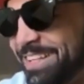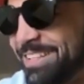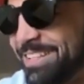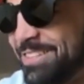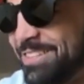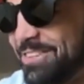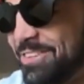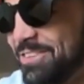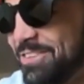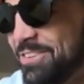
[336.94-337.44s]
the
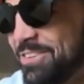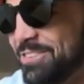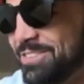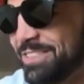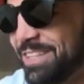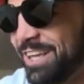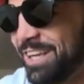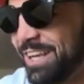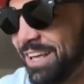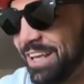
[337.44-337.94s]

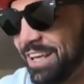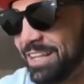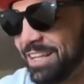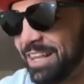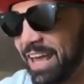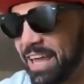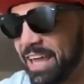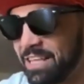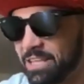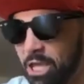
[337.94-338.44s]
dudes
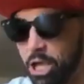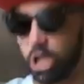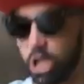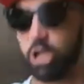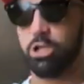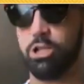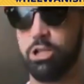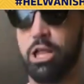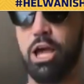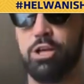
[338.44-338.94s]
like they
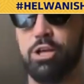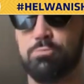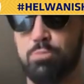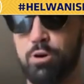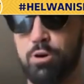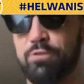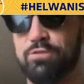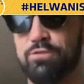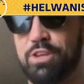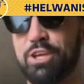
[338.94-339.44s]
kind of like
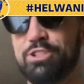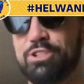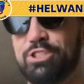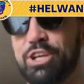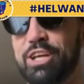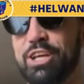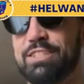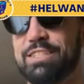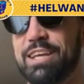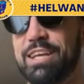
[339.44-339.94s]
puffed their
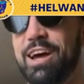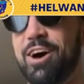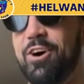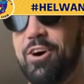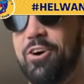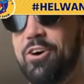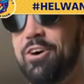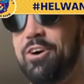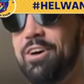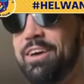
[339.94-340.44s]
chests
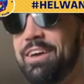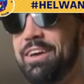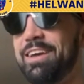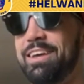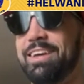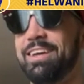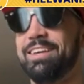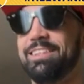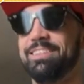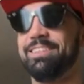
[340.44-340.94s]
out
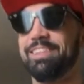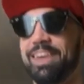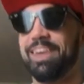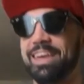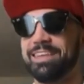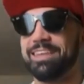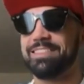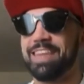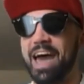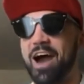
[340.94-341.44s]
in
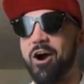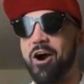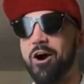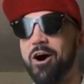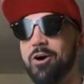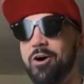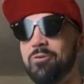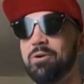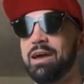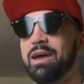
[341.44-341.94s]
in that
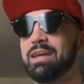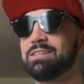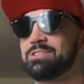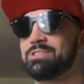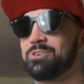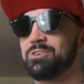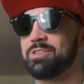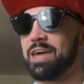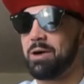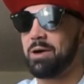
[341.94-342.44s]
hallway,
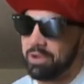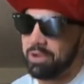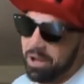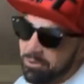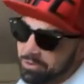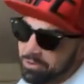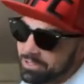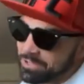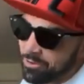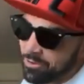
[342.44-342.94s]
so that when
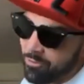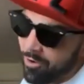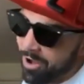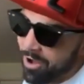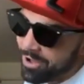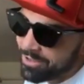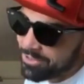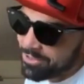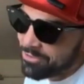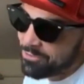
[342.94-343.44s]
I went to
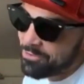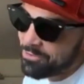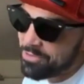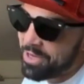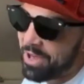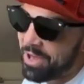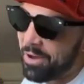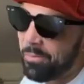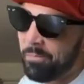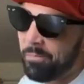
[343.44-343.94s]
walk through
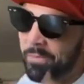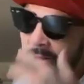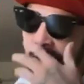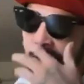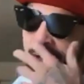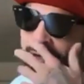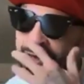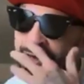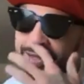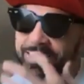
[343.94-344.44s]
them,
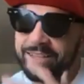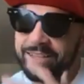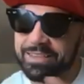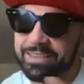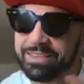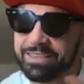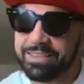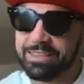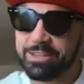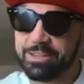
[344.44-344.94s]

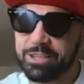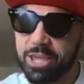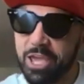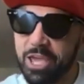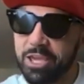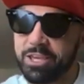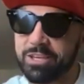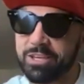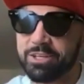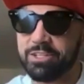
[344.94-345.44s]

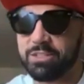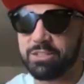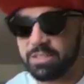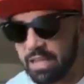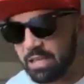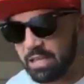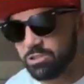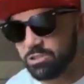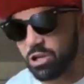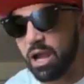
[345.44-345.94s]
they could
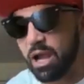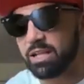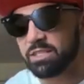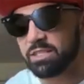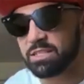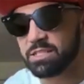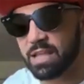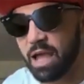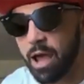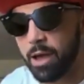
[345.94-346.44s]
they tried to
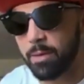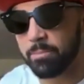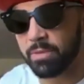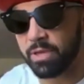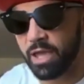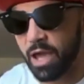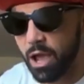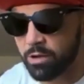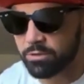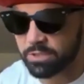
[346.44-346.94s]
stop
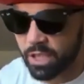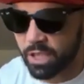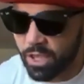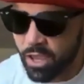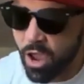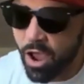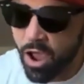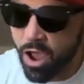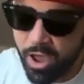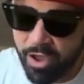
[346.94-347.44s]
me. I was like,
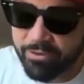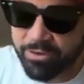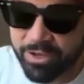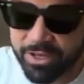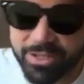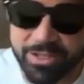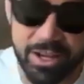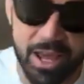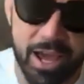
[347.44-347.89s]
y'all have a good